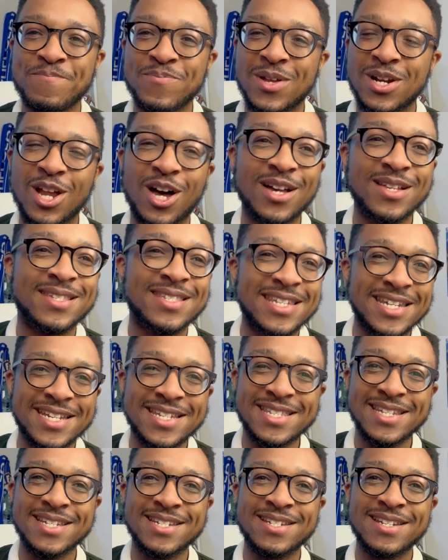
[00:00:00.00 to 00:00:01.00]
Last
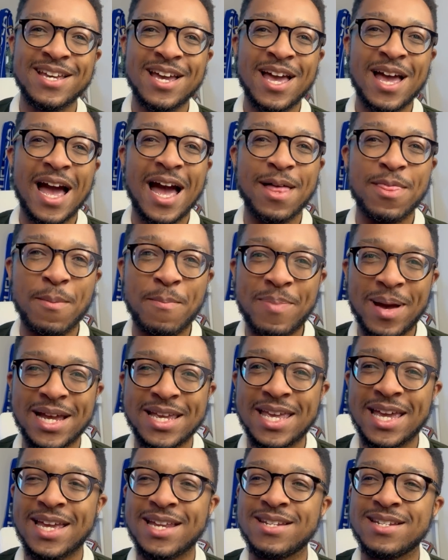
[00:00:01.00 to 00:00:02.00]
season, at the
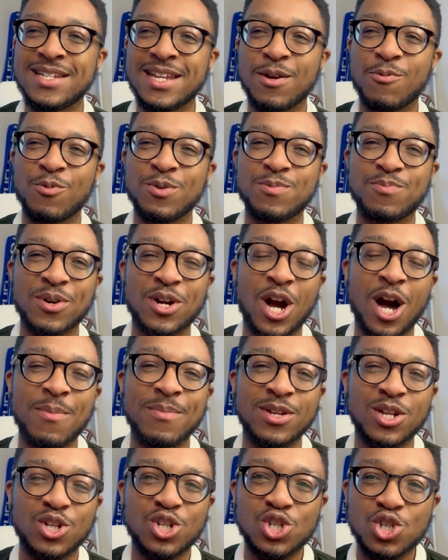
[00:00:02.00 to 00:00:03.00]
back end, it was
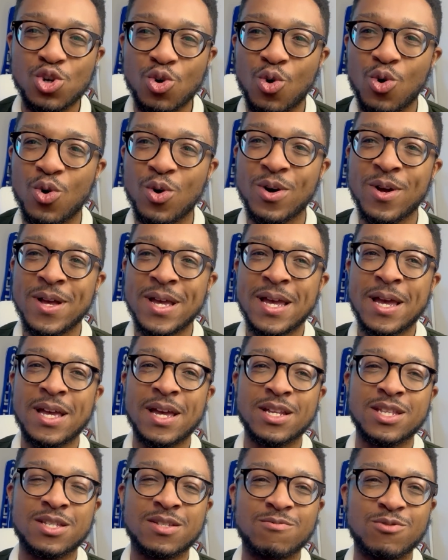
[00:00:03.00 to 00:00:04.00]
becoming a chore.
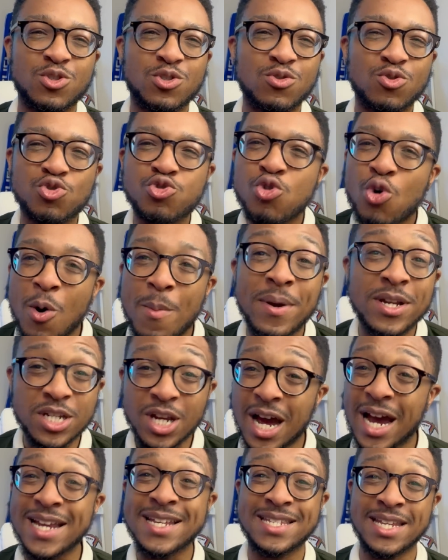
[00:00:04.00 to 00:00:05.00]

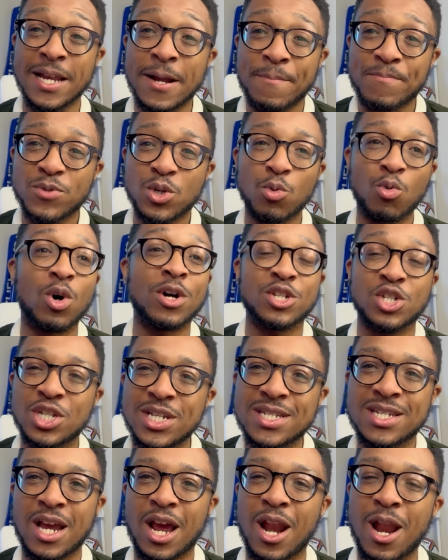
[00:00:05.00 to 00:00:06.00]
Traumatizing to watch
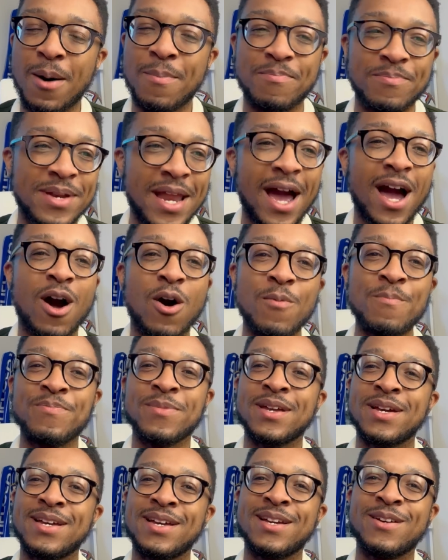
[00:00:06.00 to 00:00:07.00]
this club. Now,
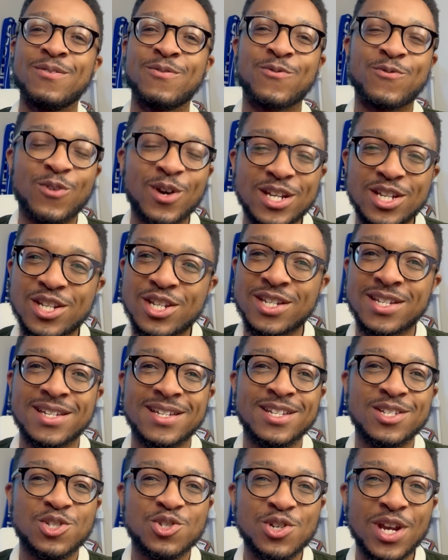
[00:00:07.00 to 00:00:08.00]
fresh
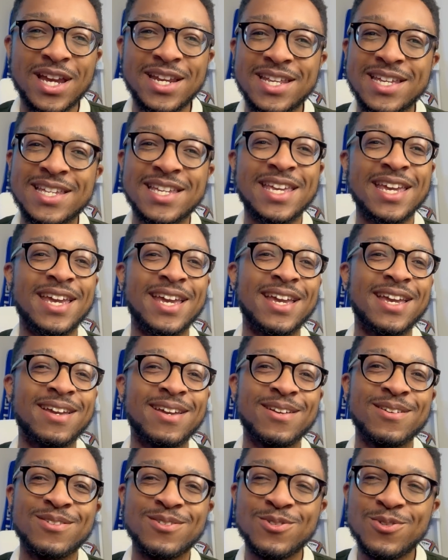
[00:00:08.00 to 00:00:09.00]
training gear,
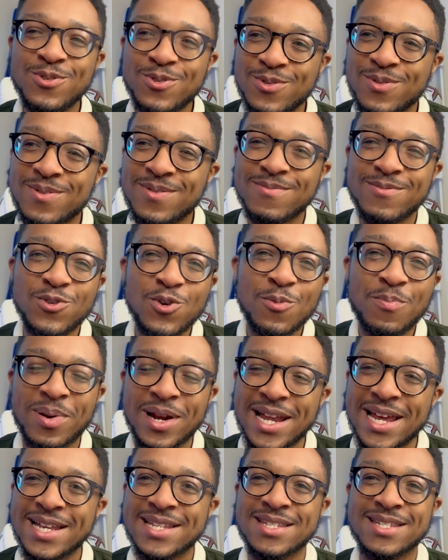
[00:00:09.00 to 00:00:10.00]
new
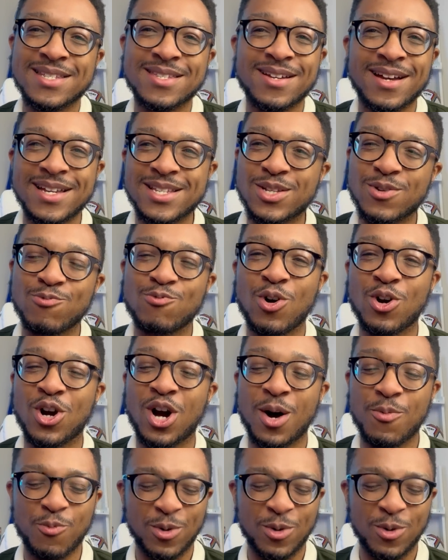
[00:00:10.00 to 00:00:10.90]
players are starting to rock up.